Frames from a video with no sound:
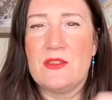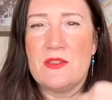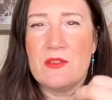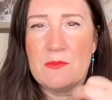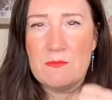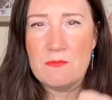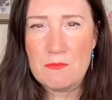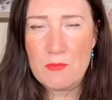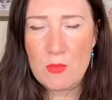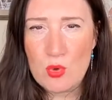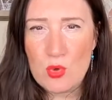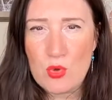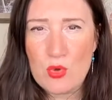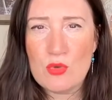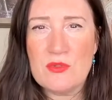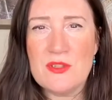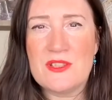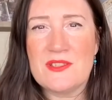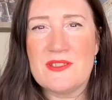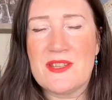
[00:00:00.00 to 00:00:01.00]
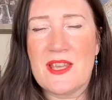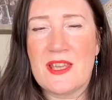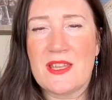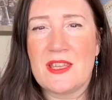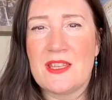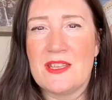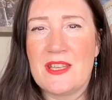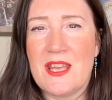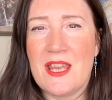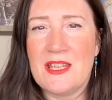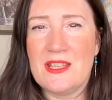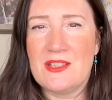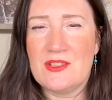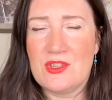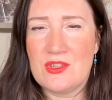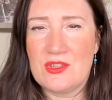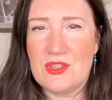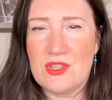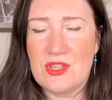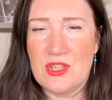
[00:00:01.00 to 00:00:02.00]
and the more it's second
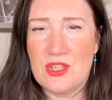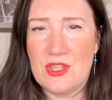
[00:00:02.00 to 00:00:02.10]
nature to